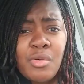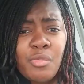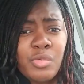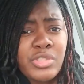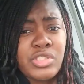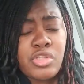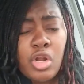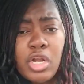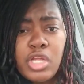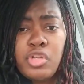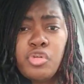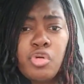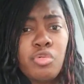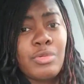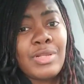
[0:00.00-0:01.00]
We're
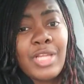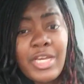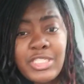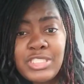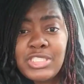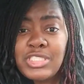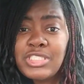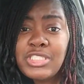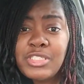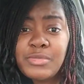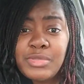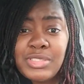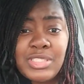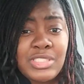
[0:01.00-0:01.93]
starting new relationships.